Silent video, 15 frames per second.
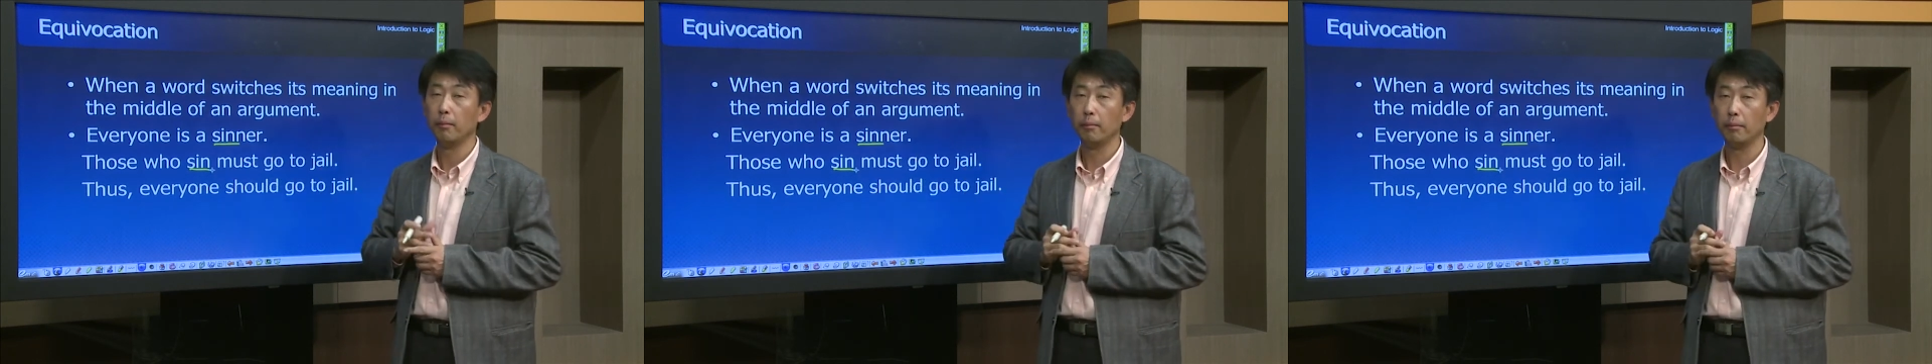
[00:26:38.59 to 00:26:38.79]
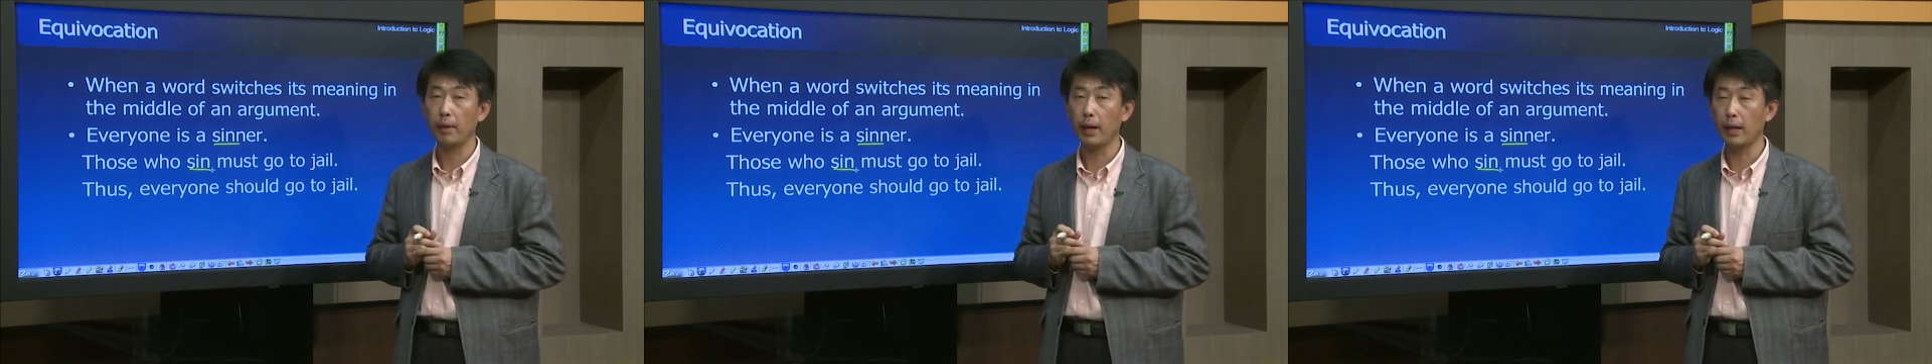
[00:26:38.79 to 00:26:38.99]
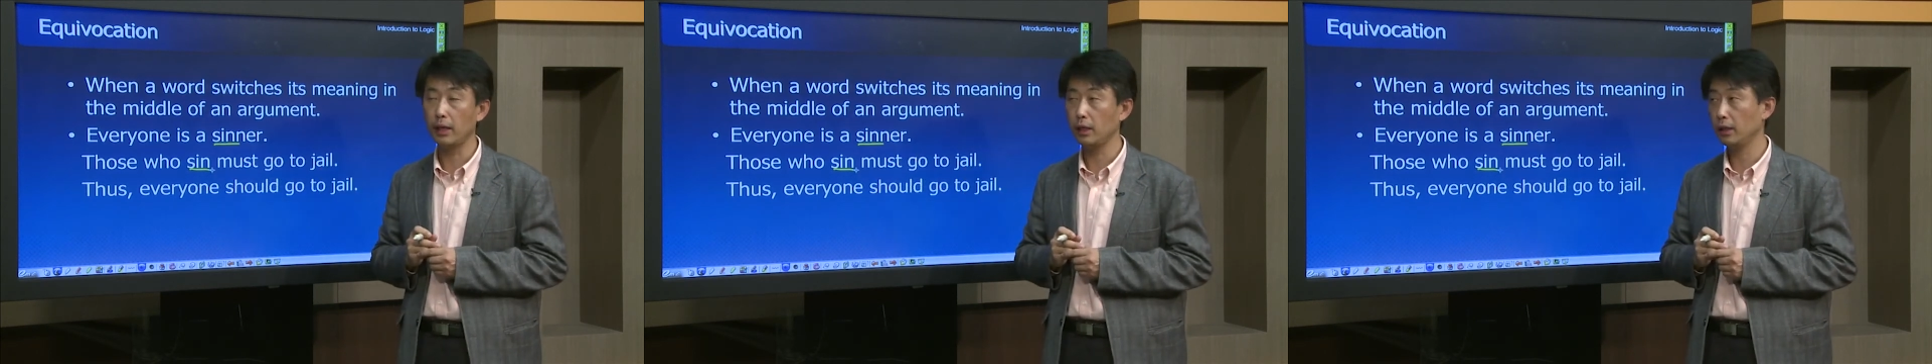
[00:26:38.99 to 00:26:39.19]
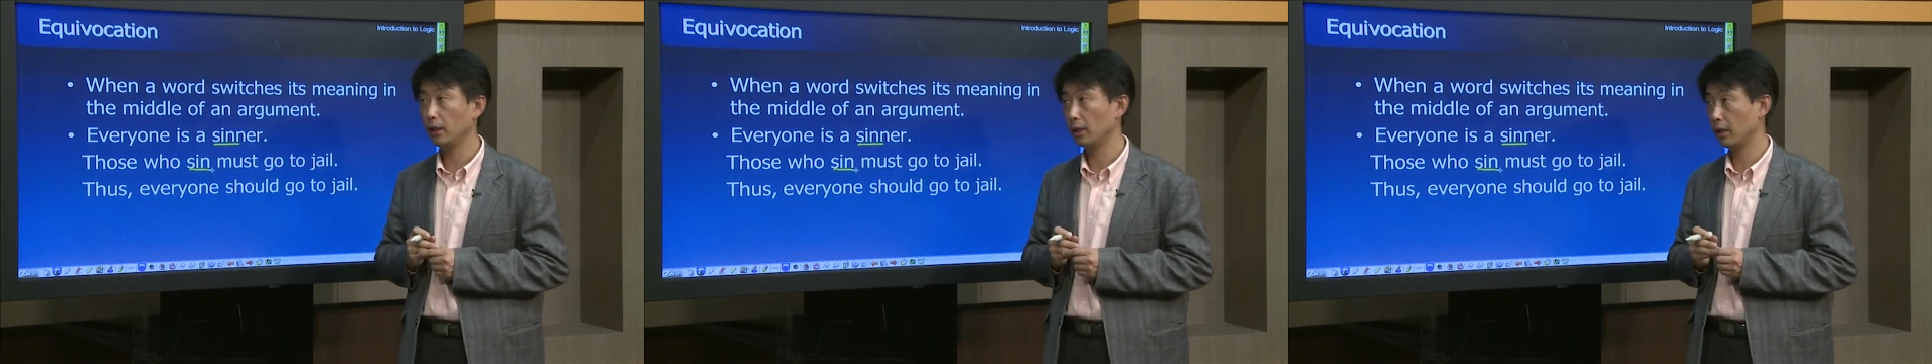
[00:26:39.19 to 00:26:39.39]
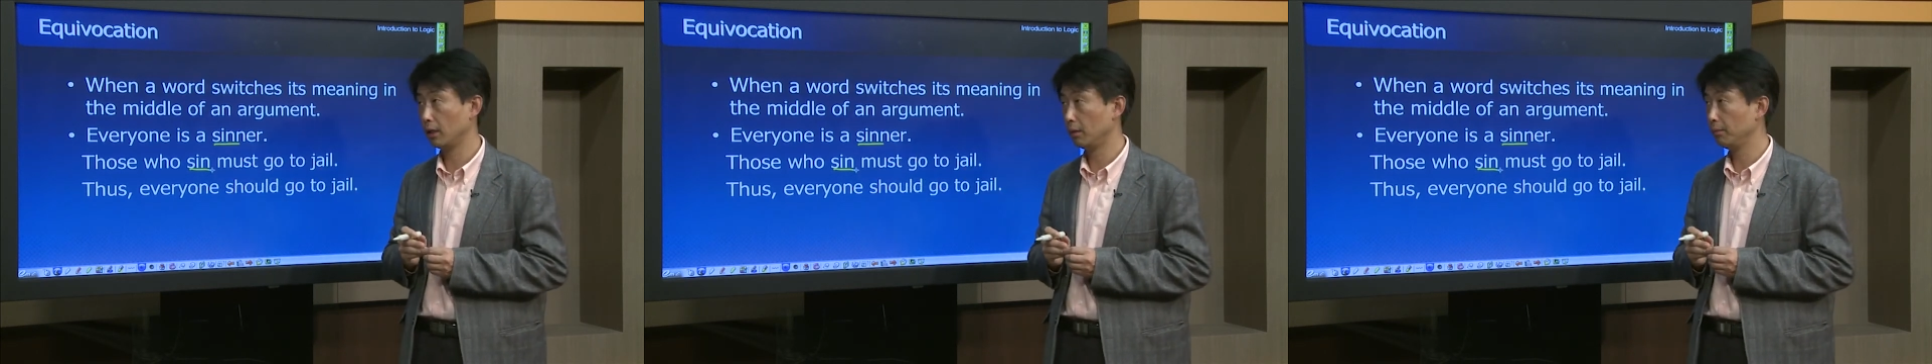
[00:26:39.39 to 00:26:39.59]
may
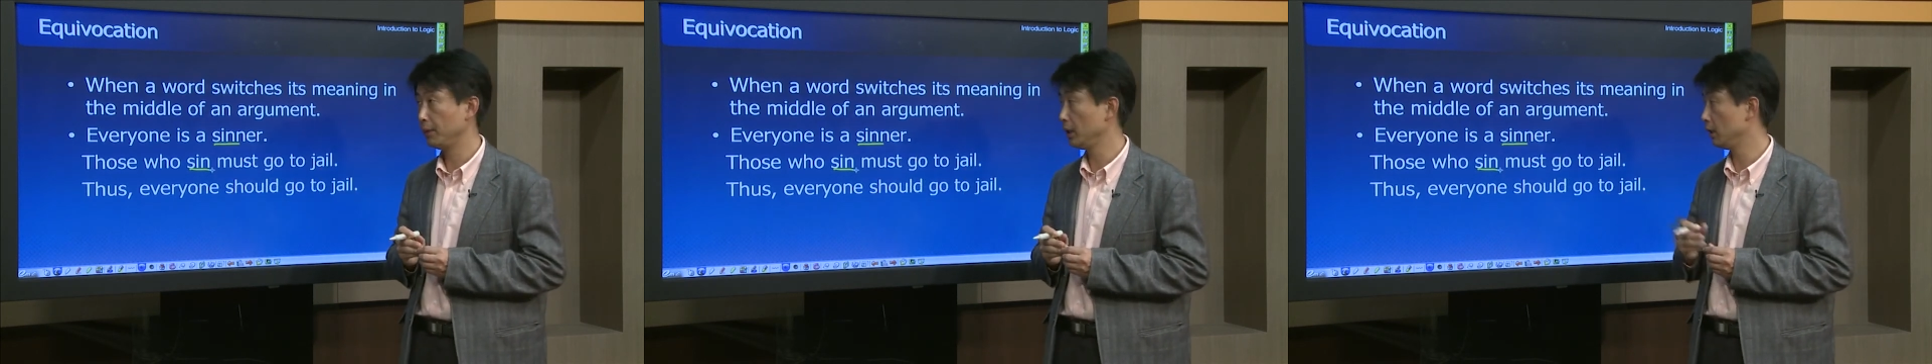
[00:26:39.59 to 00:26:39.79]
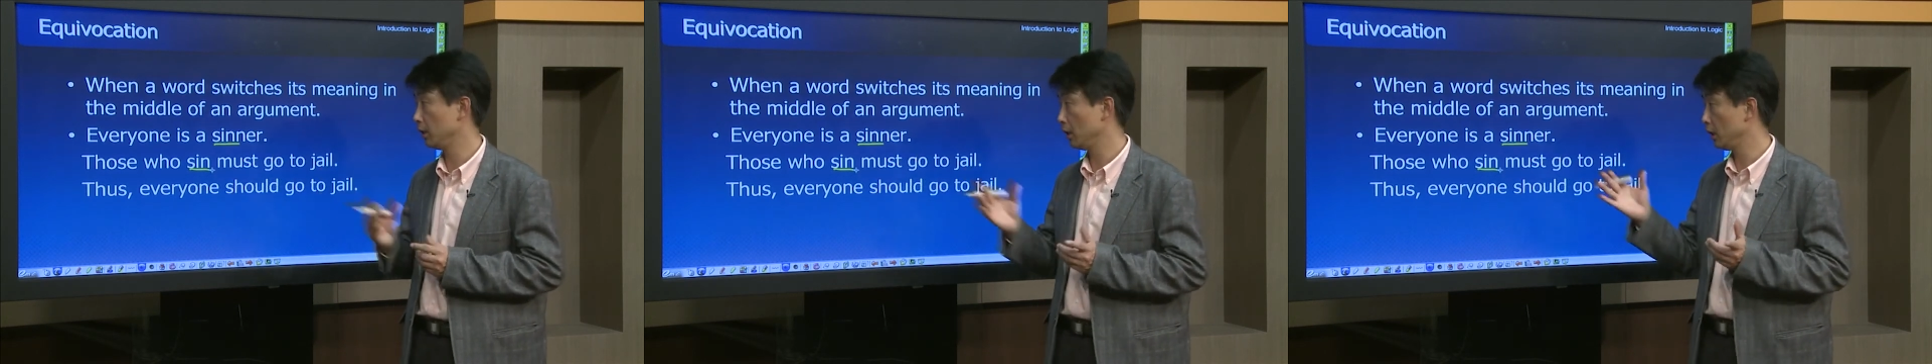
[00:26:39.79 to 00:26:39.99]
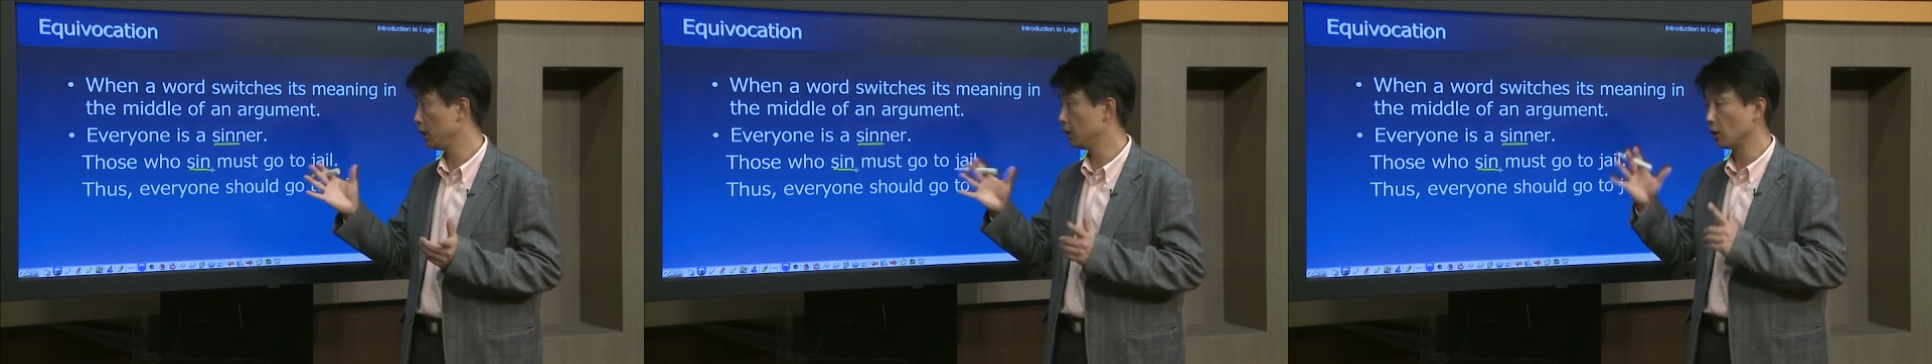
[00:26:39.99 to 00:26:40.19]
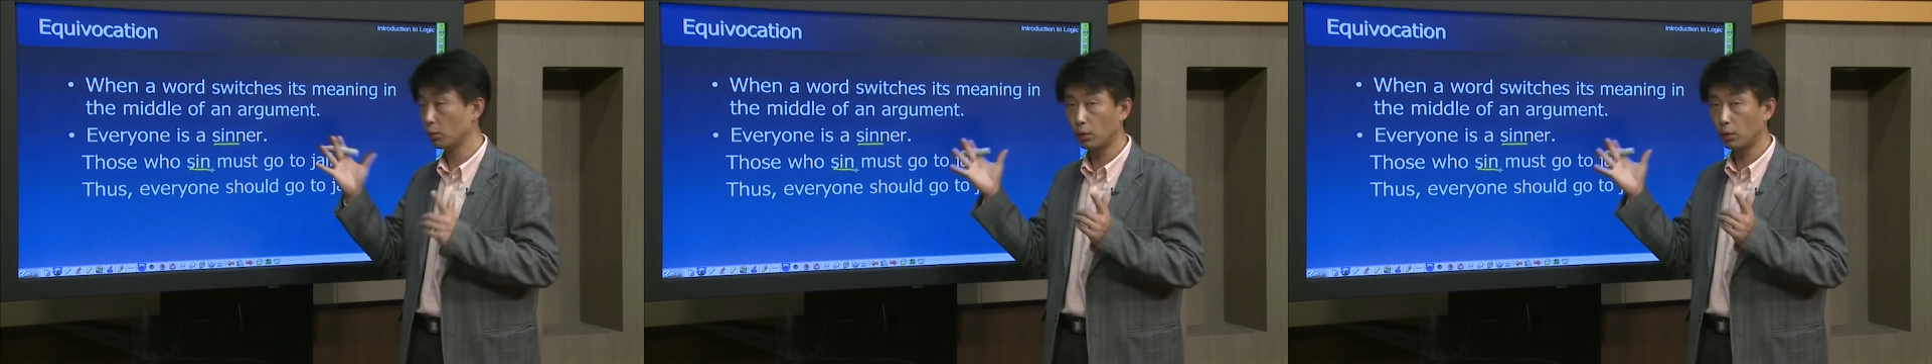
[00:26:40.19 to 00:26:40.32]
mean either